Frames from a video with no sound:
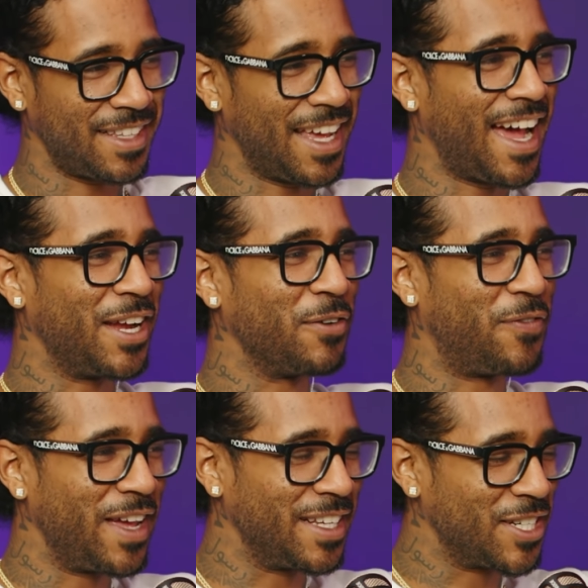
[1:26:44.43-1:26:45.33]
Yeah, your
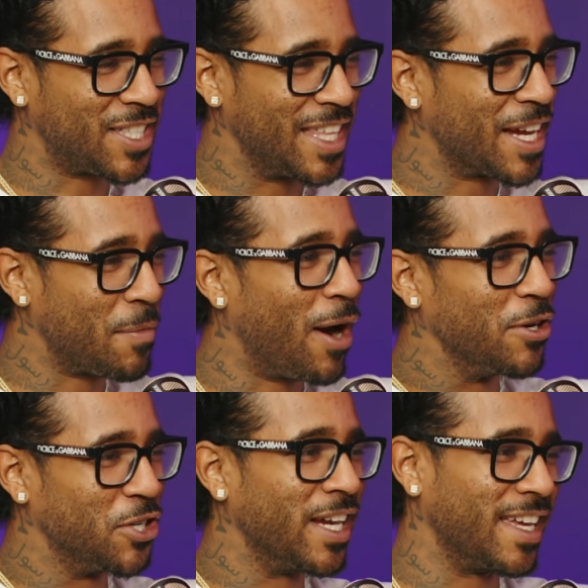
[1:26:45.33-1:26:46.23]
face. I'm, just I'm think not,
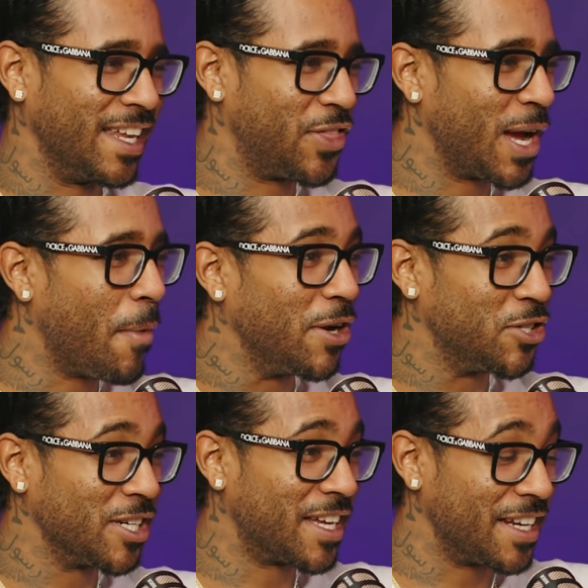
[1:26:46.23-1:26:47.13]
about I'm, drinking it. Think
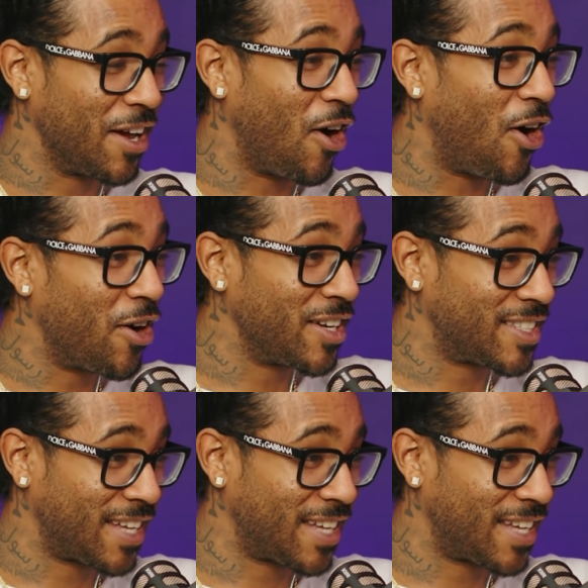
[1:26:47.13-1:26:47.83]
about drinking it all the time.